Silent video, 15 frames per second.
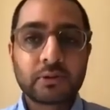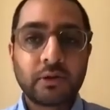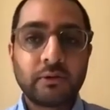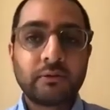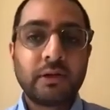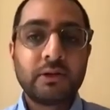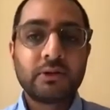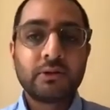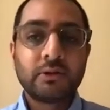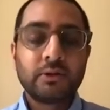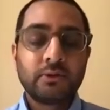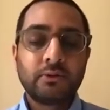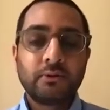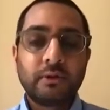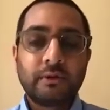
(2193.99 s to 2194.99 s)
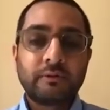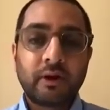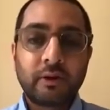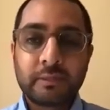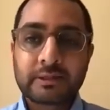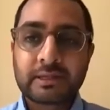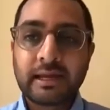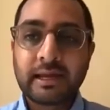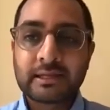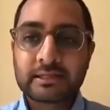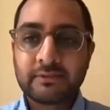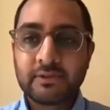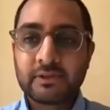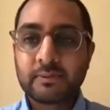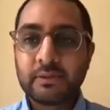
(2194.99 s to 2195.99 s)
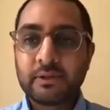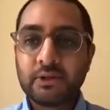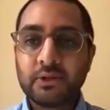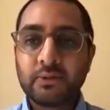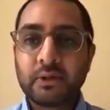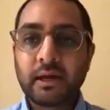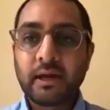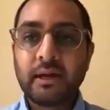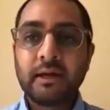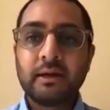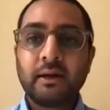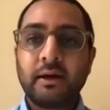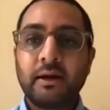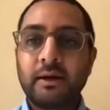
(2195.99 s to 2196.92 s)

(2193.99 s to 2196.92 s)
of Hindu environmental activism in the UK,